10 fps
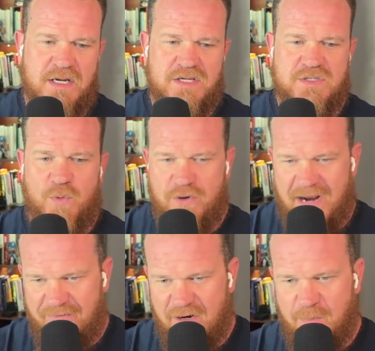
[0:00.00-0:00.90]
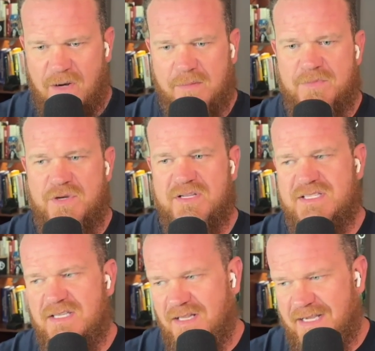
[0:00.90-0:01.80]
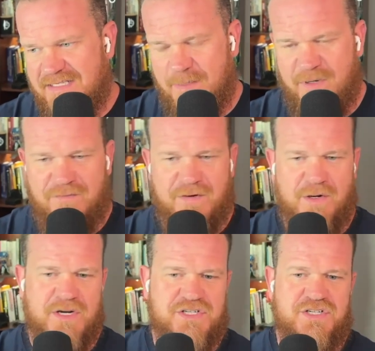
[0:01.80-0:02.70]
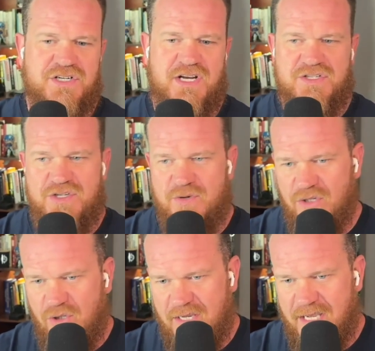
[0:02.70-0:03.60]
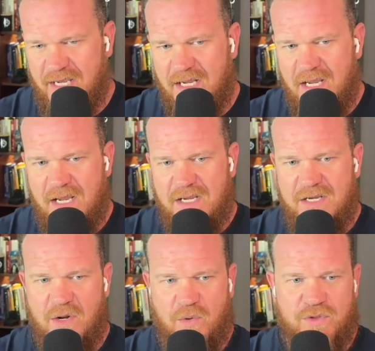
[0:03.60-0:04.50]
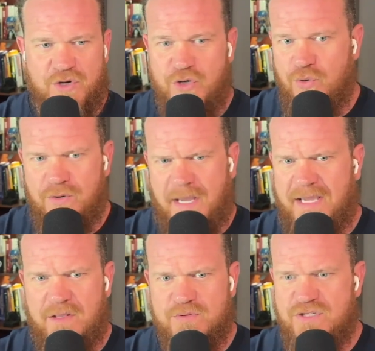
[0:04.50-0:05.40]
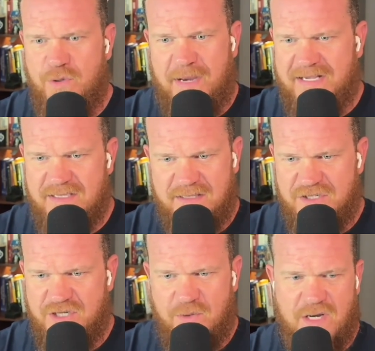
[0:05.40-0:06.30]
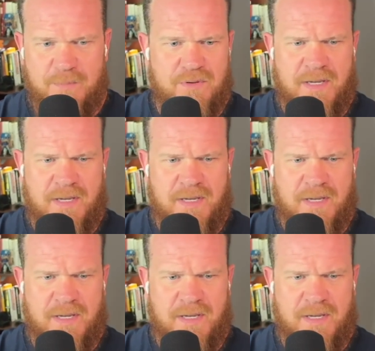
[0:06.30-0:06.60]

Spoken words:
So when you're having a problem, you can see the last time a configuration changed. You can look at, hey, there was a new asset that showed up.